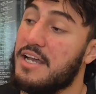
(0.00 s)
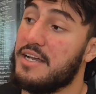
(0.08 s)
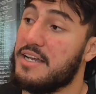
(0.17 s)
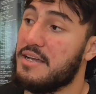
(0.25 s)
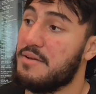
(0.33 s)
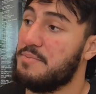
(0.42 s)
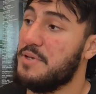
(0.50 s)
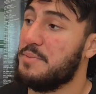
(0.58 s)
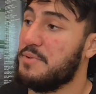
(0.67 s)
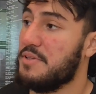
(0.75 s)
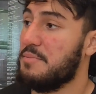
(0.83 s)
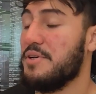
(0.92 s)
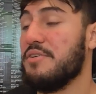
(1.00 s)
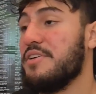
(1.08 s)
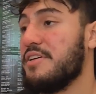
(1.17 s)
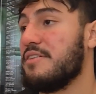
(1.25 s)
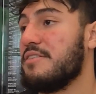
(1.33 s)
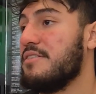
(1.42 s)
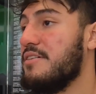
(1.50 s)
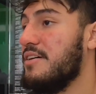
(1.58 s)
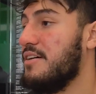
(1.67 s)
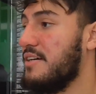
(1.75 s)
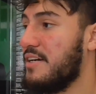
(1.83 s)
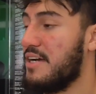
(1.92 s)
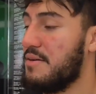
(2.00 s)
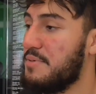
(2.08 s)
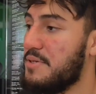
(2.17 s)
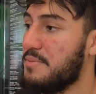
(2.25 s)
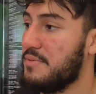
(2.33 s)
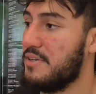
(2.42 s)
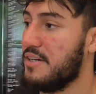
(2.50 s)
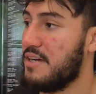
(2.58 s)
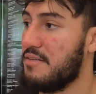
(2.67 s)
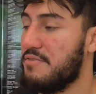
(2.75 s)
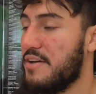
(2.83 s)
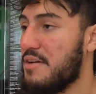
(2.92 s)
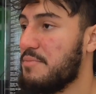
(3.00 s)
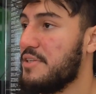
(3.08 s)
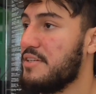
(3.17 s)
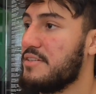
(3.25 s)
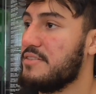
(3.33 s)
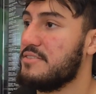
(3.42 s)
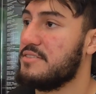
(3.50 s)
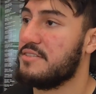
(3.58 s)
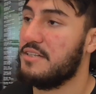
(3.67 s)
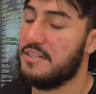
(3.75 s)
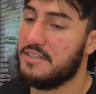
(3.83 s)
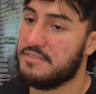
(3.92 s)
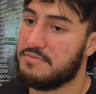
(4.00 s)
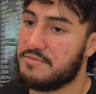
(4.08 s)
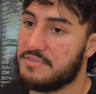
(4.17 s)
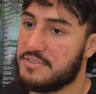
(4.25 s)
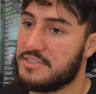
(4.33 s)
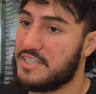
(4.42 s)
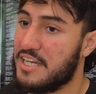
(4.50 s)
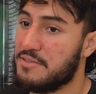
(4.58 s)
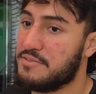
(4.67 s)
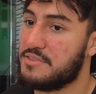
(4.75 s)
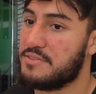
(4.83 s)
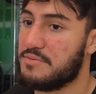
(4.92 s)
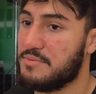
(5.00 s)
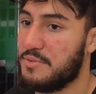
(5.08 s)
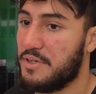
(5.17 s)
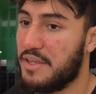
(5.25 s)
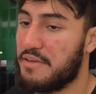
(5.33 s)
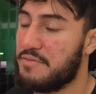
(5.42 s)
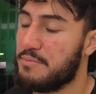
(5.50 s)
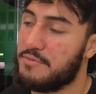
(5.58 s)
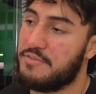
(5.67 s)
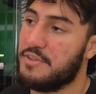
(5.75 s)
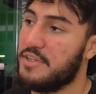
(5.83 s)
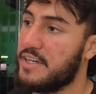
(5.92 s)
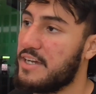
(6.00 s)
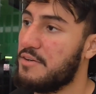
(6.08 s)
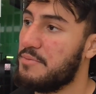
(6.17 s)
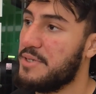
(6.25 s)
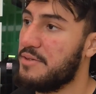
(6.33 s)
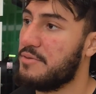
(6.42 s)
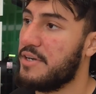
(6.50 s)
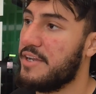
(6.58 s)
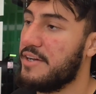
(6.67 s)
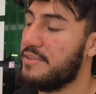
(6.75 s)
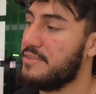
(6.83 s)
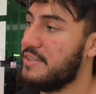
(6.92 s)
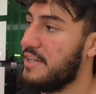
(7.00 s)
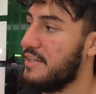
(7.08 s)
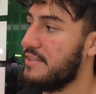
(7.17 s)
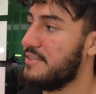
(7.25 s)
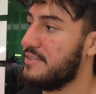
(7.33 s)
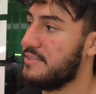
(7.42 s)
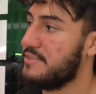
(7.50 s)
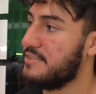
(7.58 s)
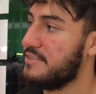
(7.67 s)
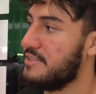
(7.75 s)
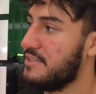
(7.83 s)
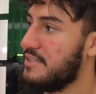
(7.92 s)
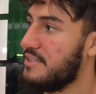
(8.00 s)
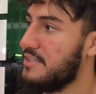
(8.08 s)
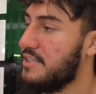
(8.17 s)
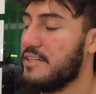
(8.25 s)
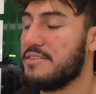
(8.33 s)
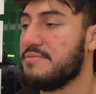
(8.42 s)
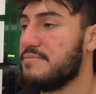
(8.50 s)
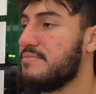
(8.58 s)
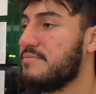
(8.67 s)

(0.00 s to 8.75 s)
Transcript: I got people in the building. I got people. I got family, scouts, where they feel like I'll be right now. Yeah.